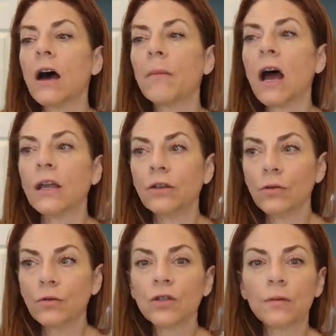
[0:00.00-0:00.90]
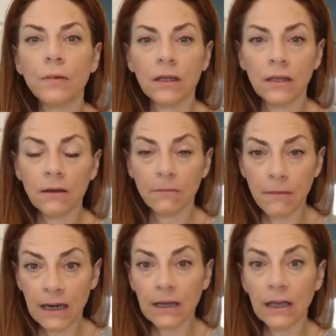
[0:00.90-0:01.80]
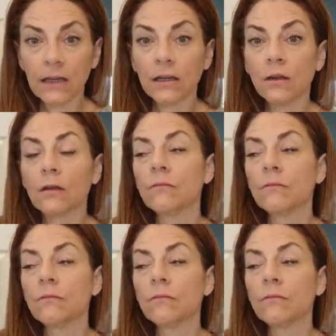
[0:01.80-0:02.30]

Um, I used to be medicated